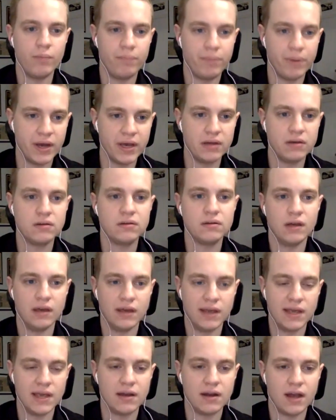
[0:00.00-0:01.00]
But
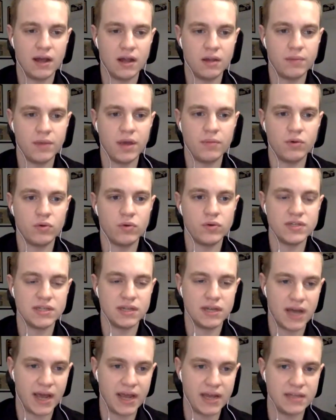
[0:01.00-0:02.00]
again, Alabama was a
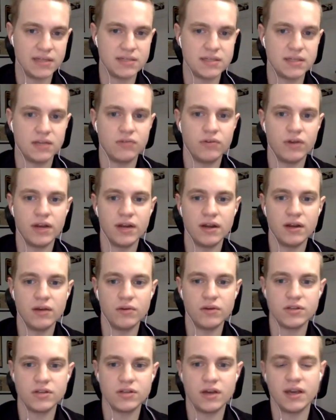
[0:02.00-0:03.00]
9 seed. Right now
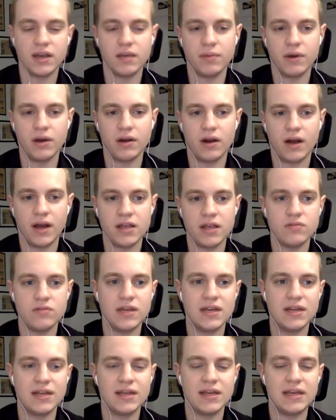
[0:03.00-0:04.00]
we're talking about IU
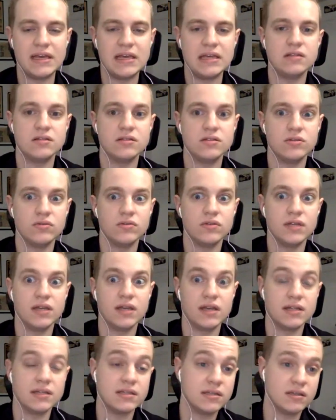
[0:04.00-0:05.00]
getting into
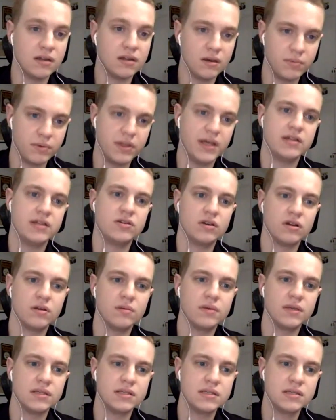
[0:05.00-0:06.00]
the NCAA
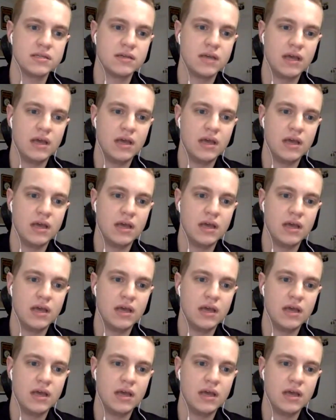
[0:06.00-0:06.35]
tournament.